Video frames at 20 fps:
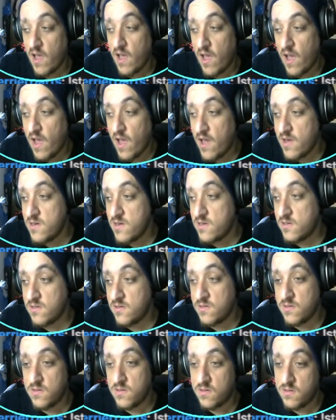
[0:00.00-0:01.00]
And
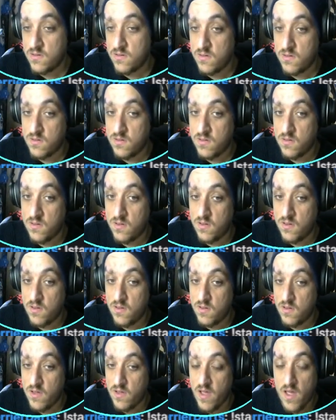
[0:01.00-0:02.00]

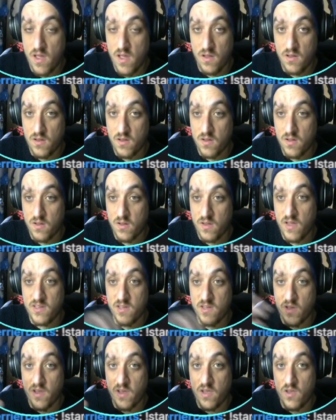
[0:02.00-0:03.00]
yeah, that is how you
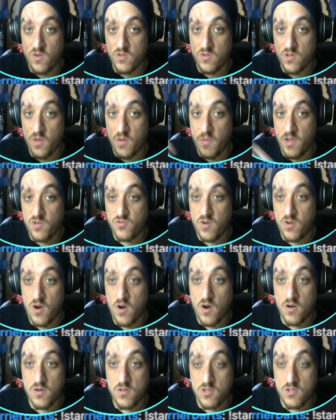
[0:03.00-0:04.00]
can use OBS RAW
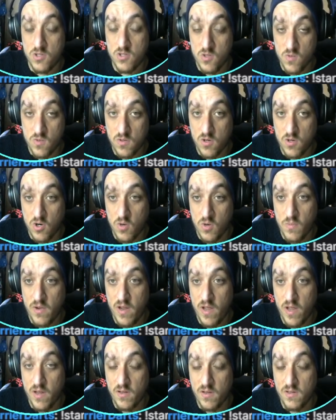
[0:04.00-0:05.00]
to update
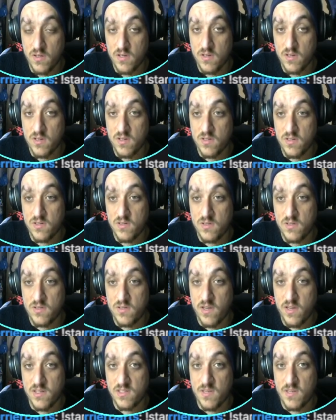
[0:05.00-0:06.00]

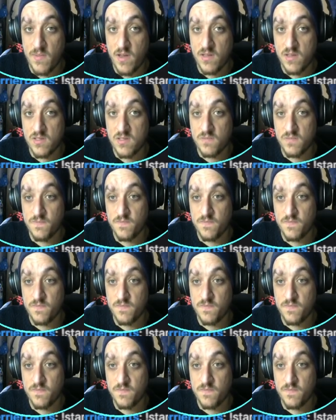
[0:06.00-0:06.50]
text commands.